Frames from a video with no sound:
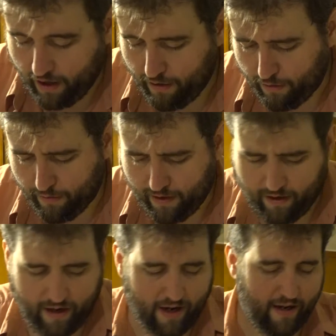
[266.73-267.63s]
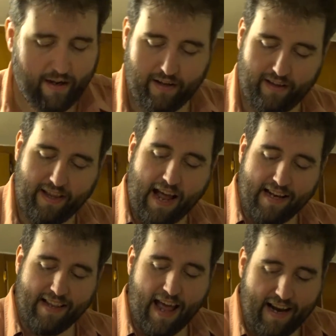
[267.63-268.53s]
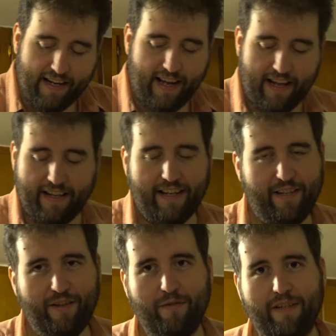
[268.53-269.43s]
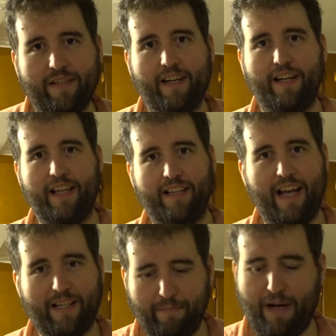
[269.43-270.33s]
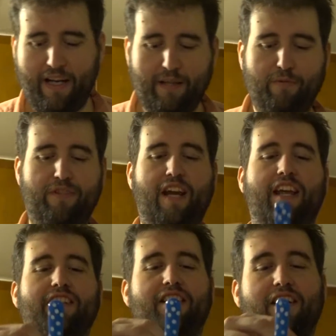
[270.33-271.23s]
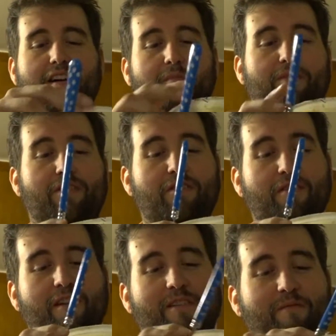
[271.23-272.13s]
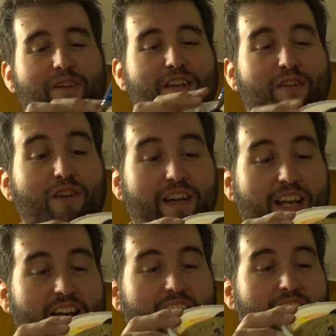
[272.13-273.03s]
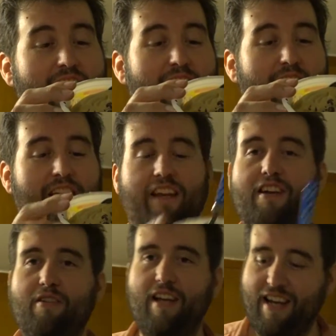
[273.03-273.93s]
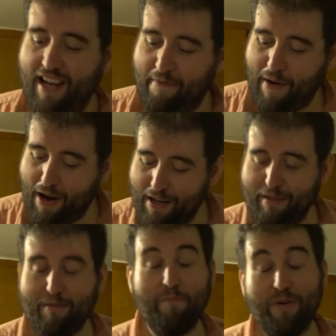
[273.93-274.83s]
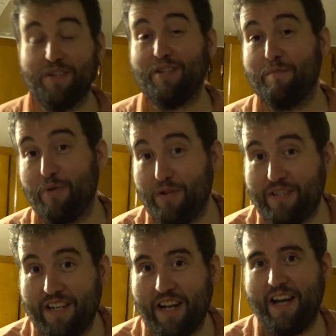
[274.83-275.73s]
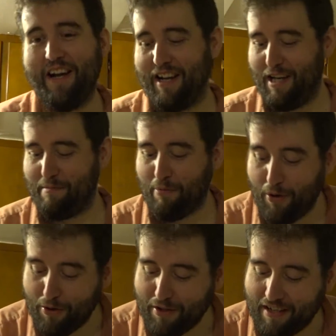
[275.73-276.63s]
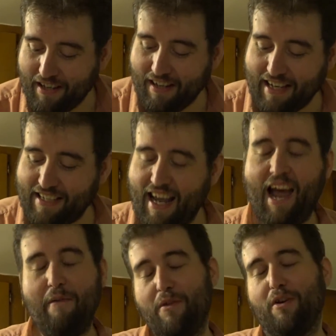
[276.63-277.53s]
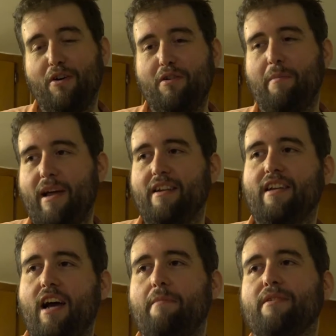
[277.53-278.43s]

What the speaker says: Oh, well, that too is, that's a possible change. So when you cook it, it varies from person to person. Each person likes to have their own amount of time.